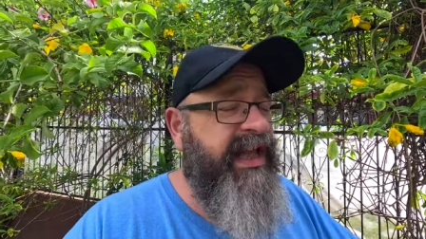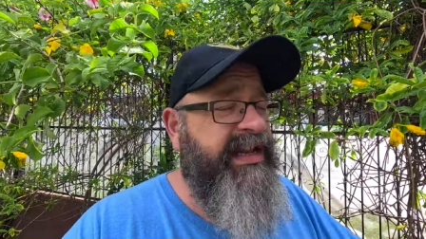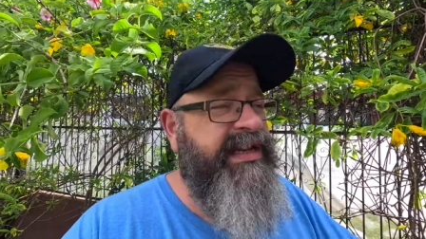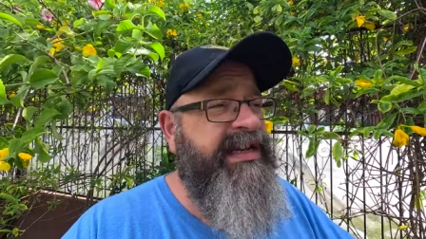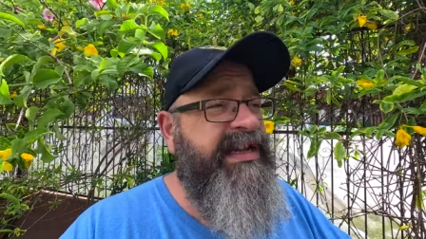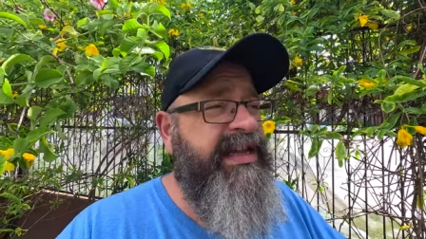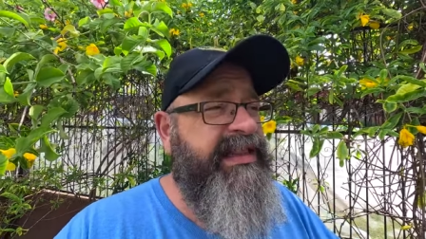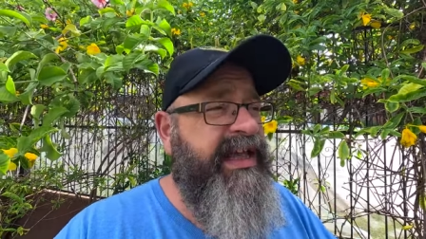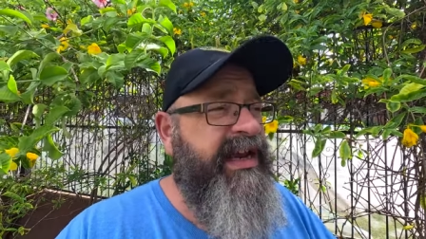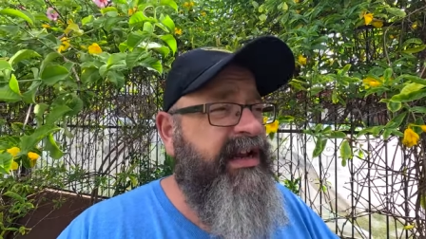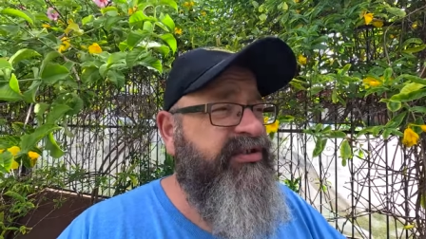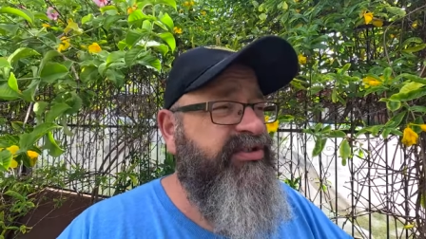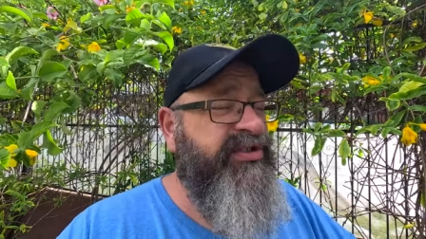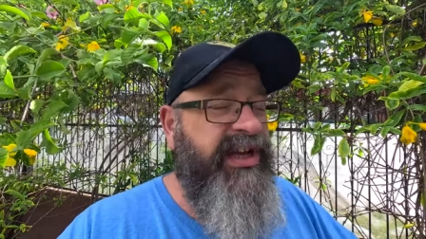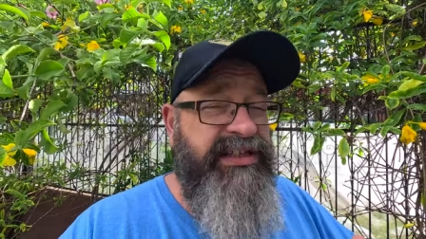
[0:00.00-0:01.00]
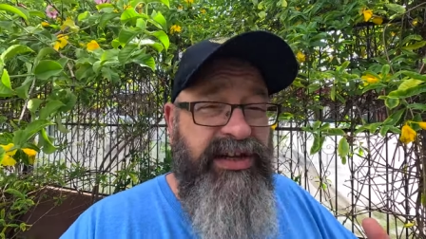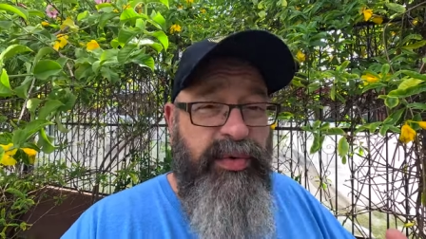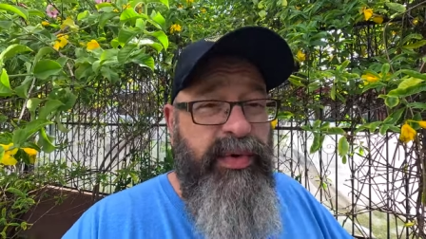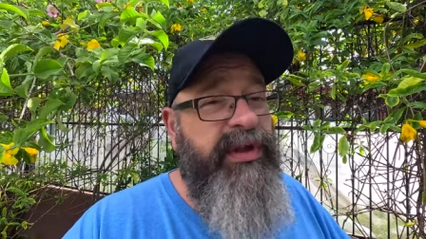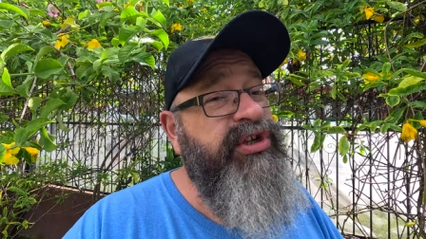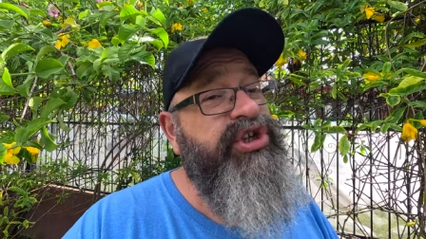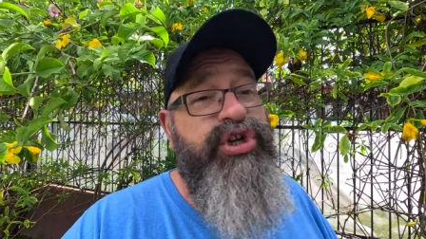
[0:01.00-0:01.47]
I need to get that exercise. I
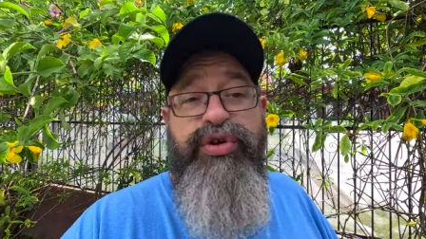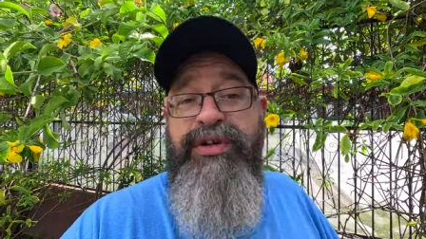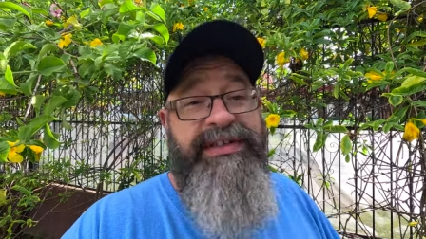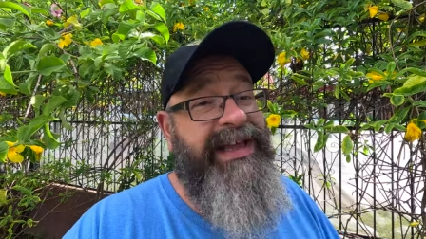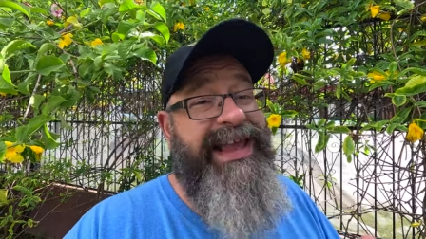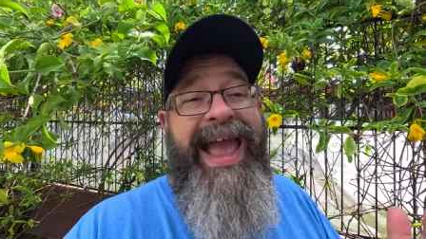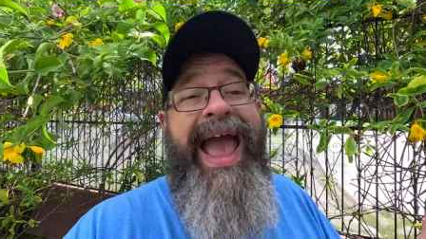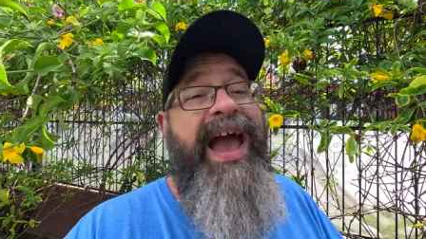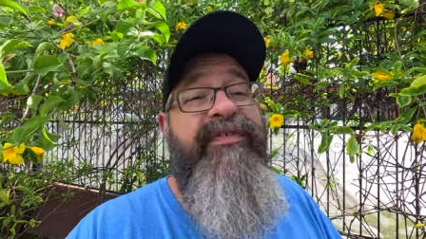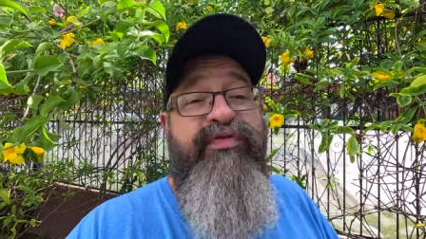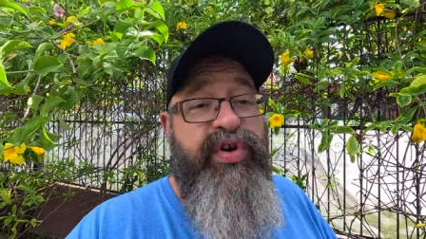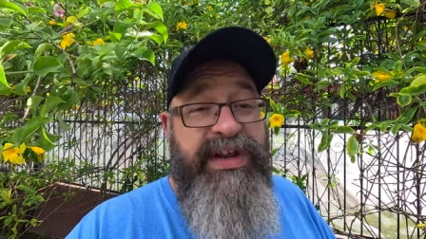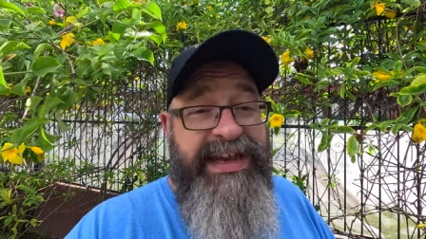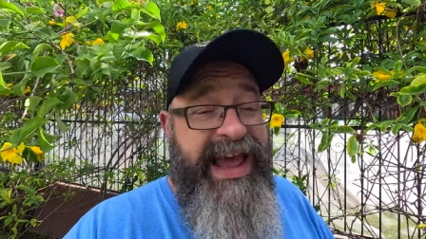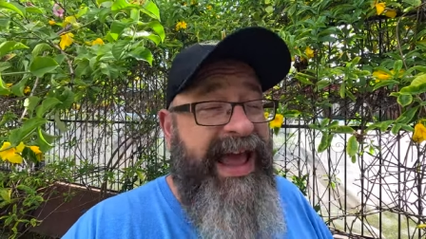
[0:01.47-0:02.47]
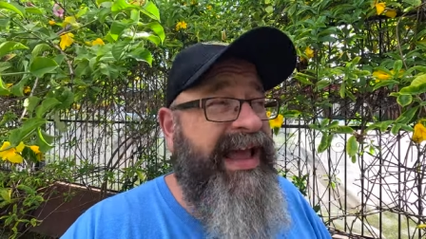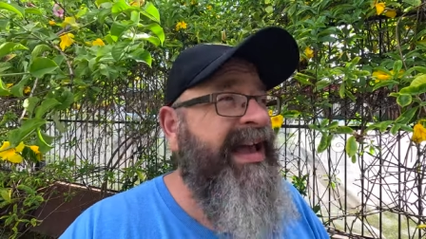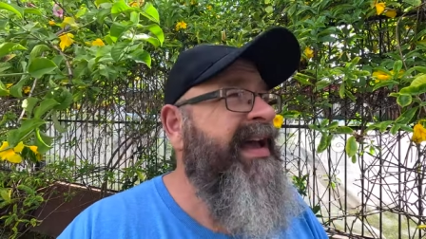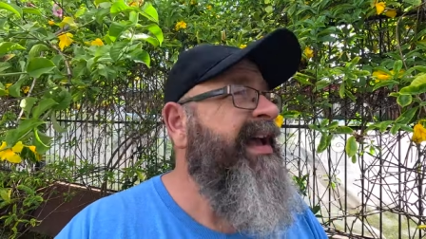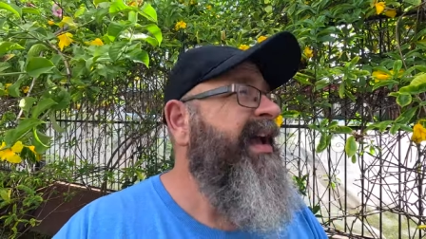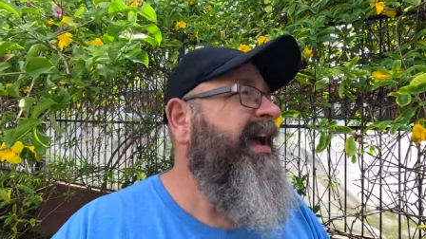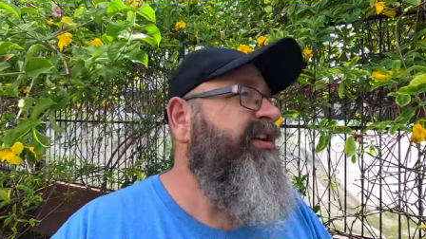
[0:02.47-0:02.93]
really should do this like every day.
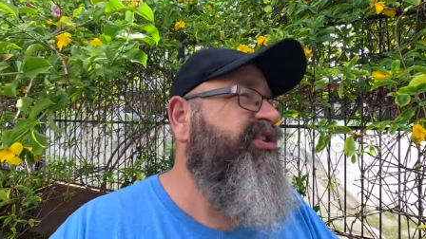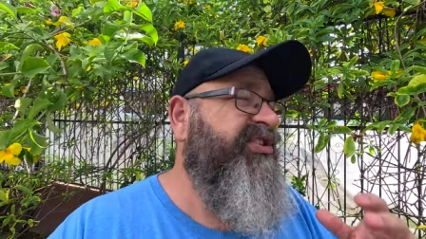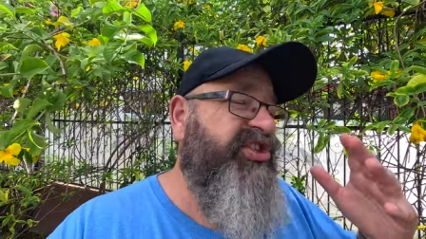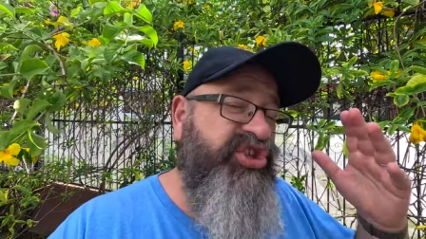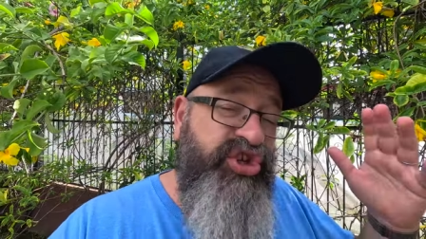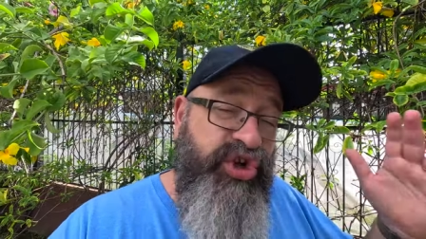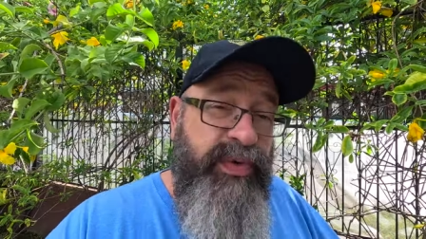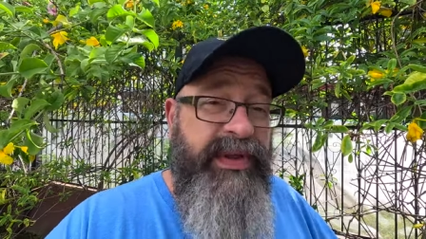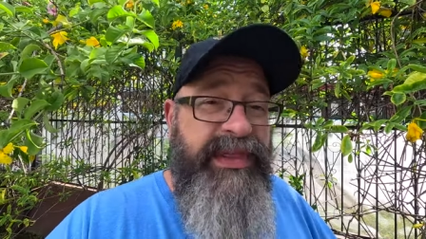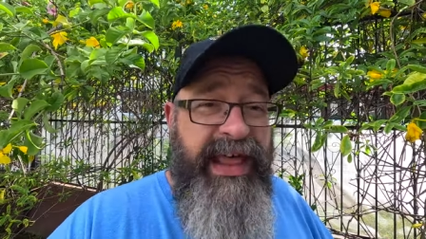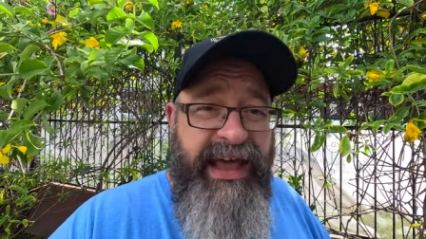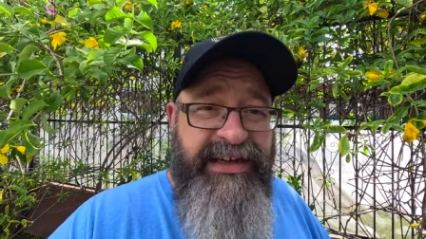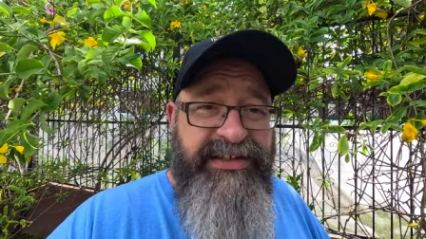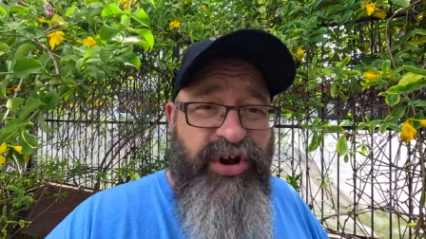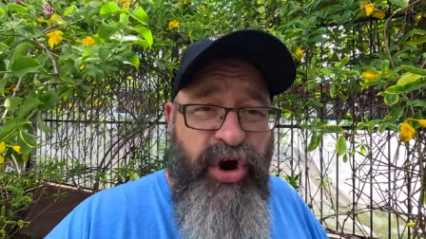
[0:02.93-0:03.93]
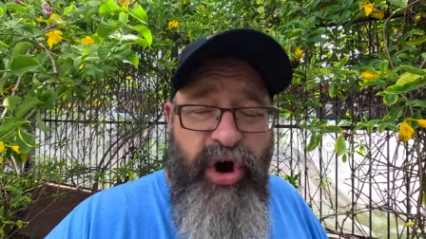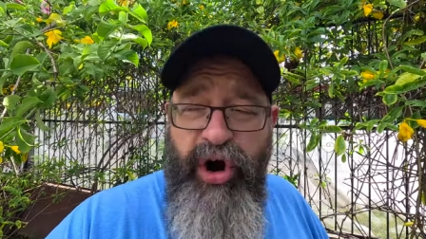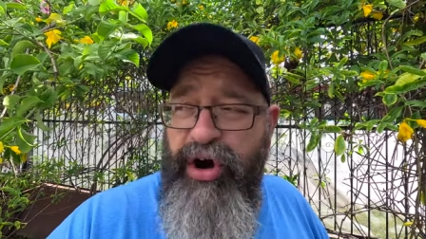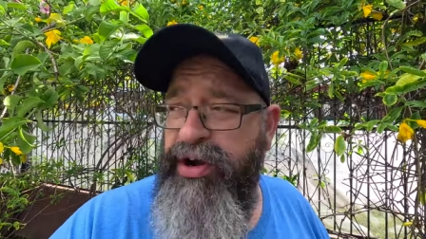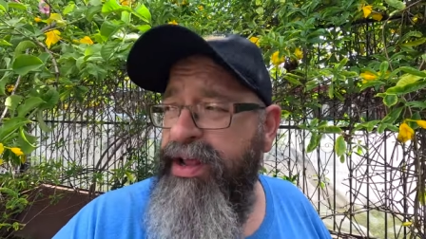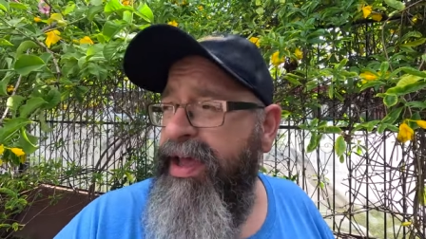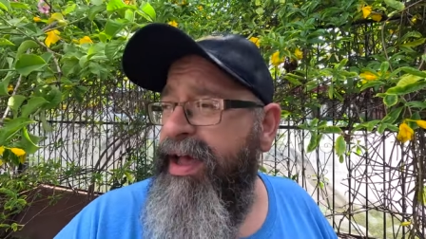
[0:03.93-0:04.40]
And just doing that is hard